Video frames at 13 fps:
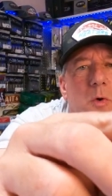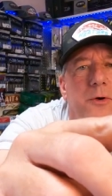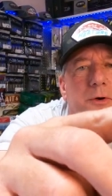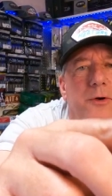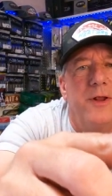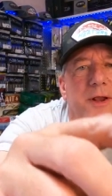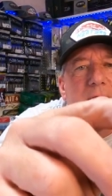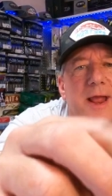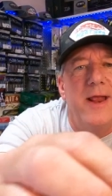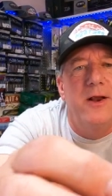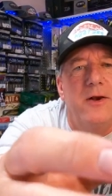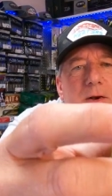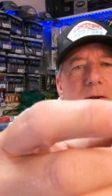water and
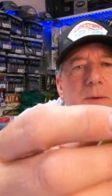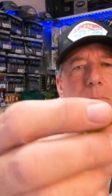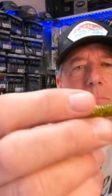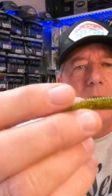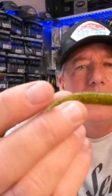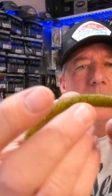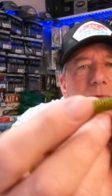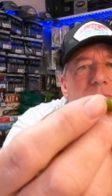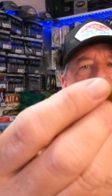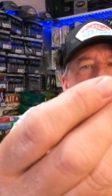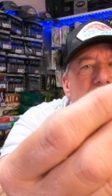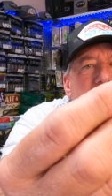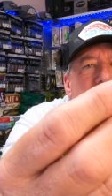air and
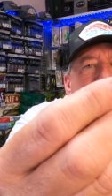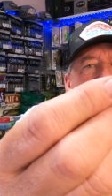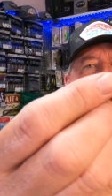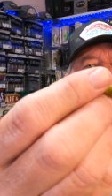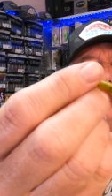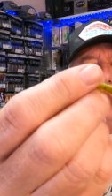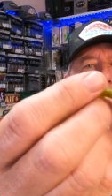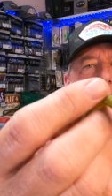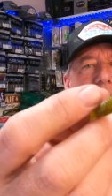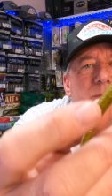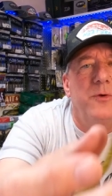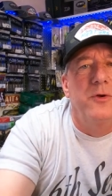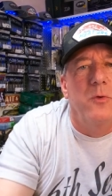bubbles
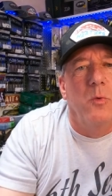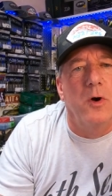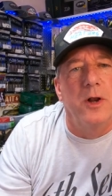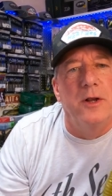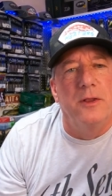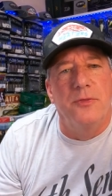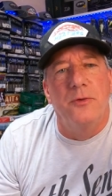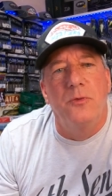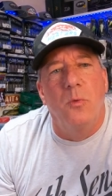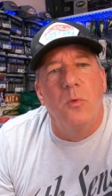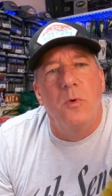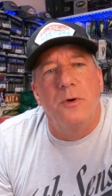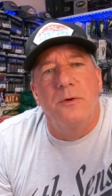when you're working it
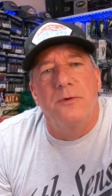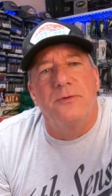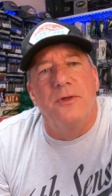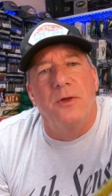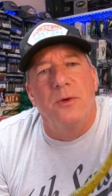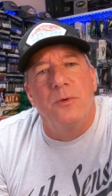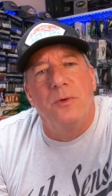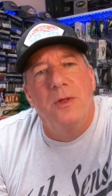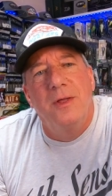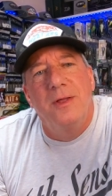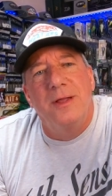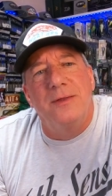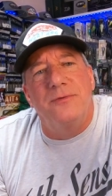through the water. So
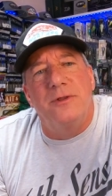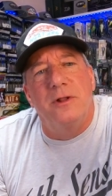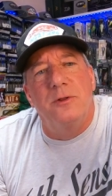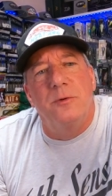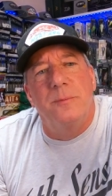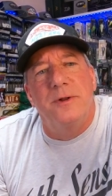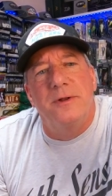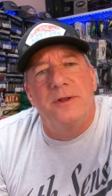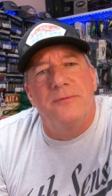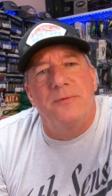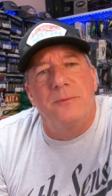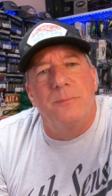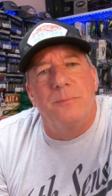it gives it a little bit of
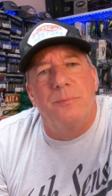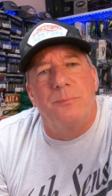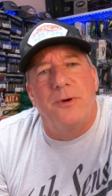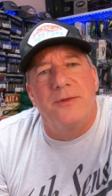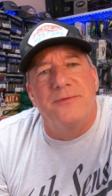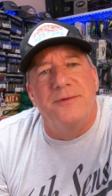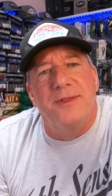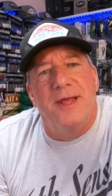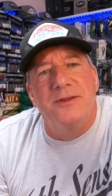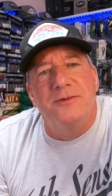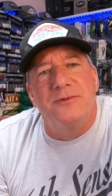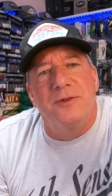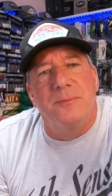different
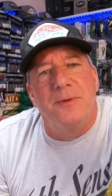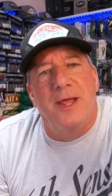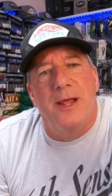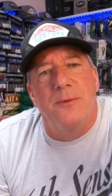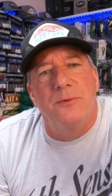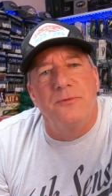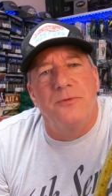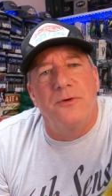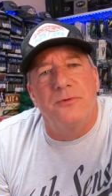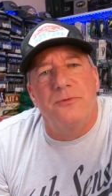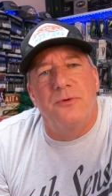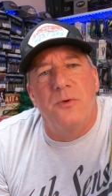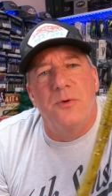presentation sometime when you
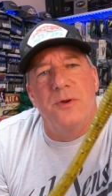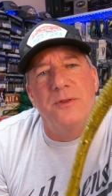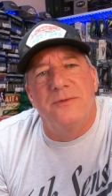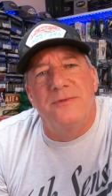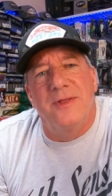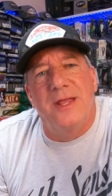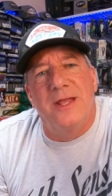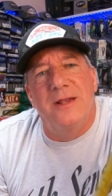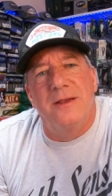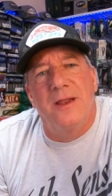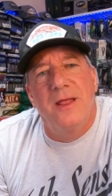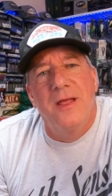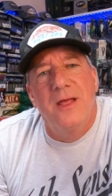first throw it and it's
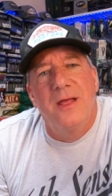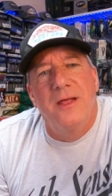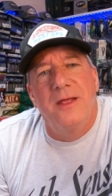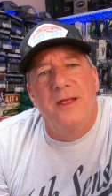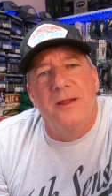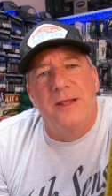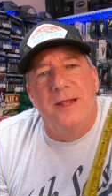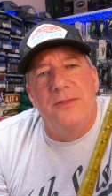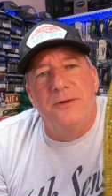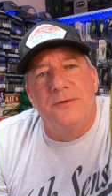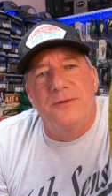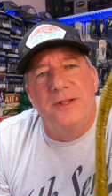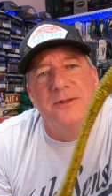sinking, it'll get
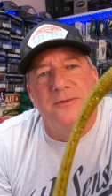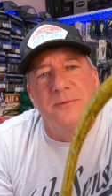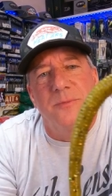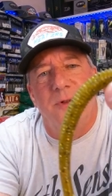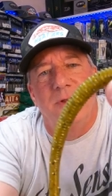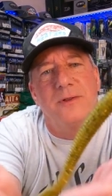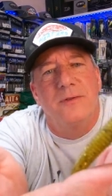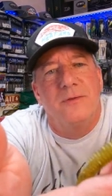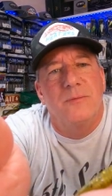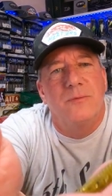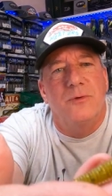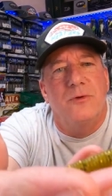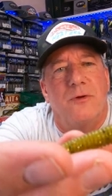their attention. But
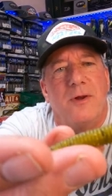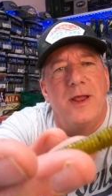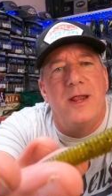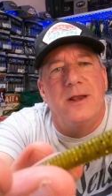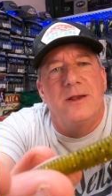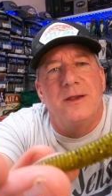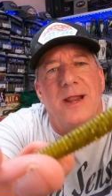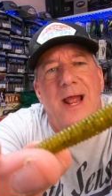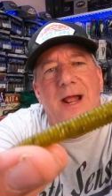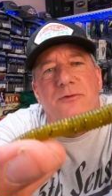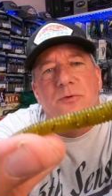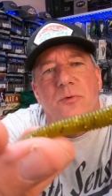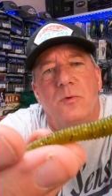great
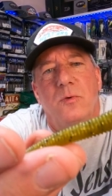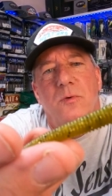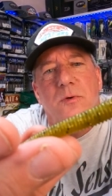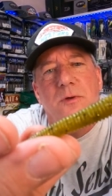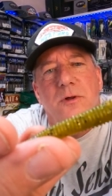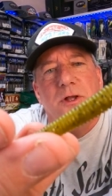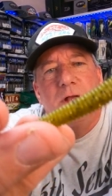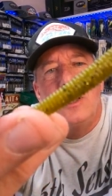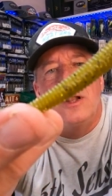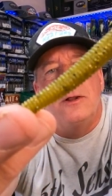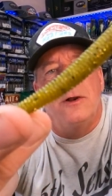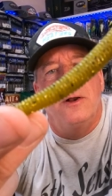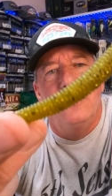natural
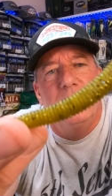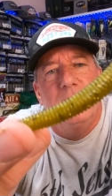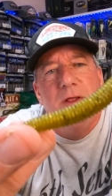color,